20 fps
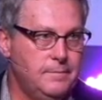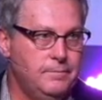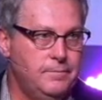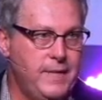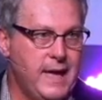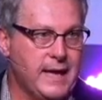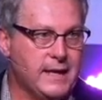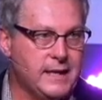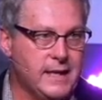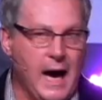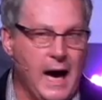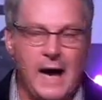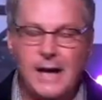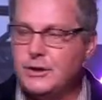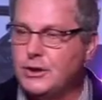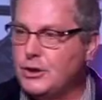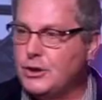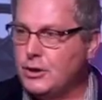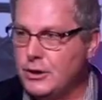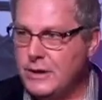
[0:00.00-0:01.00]
that
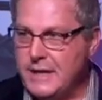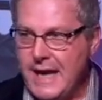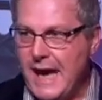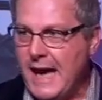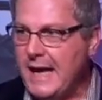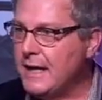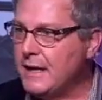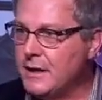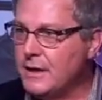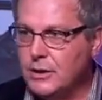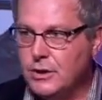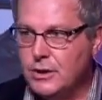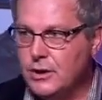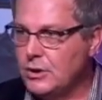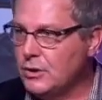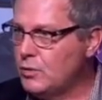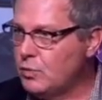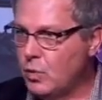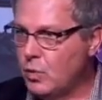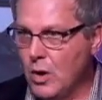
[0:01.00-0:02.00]
God created a
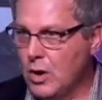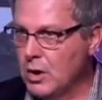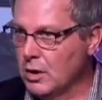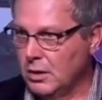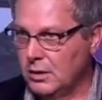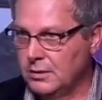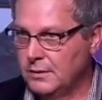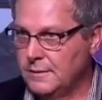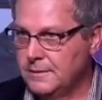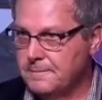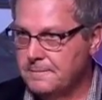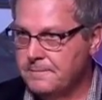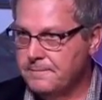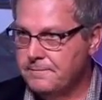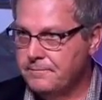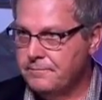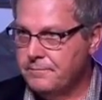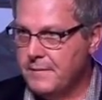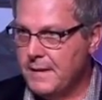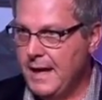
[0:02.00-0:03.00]
good world
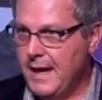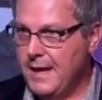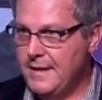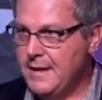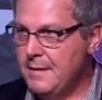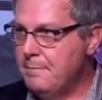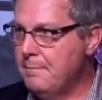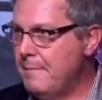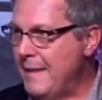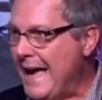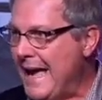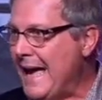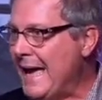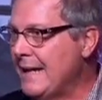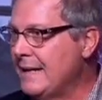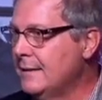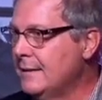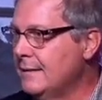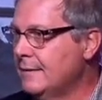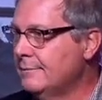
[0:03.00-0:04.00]
and that
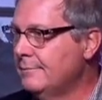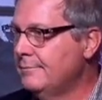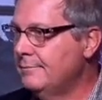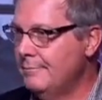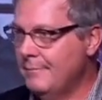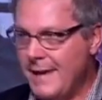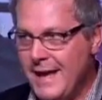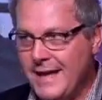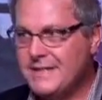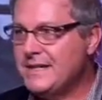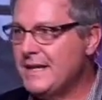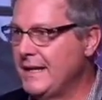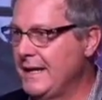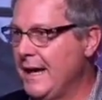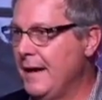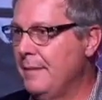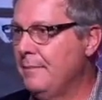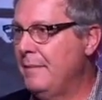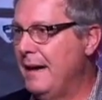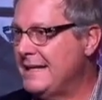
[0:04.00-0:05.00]
man messed it
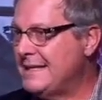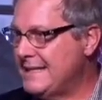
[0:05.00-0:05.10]
up by